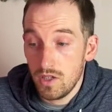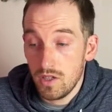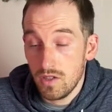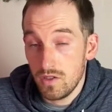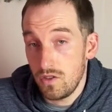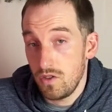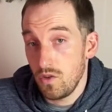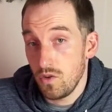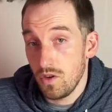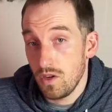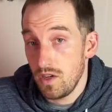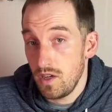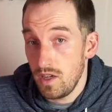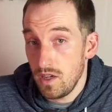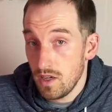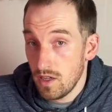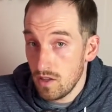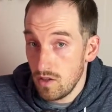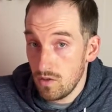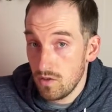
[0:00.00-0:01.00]
because you only
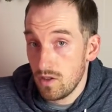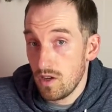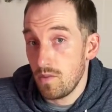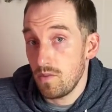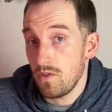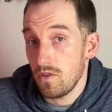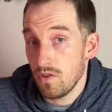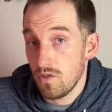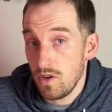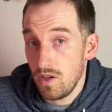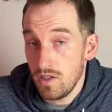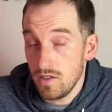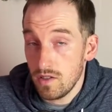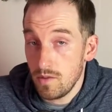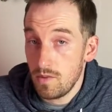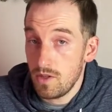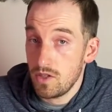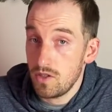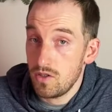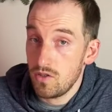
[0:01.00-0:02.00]
need those couple ingredients I
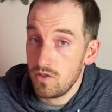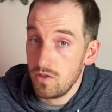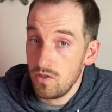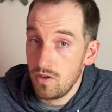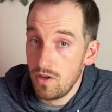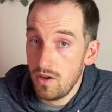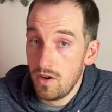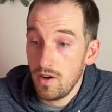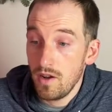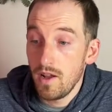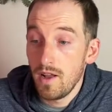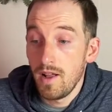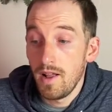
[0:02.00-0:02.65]
mentioned earlier.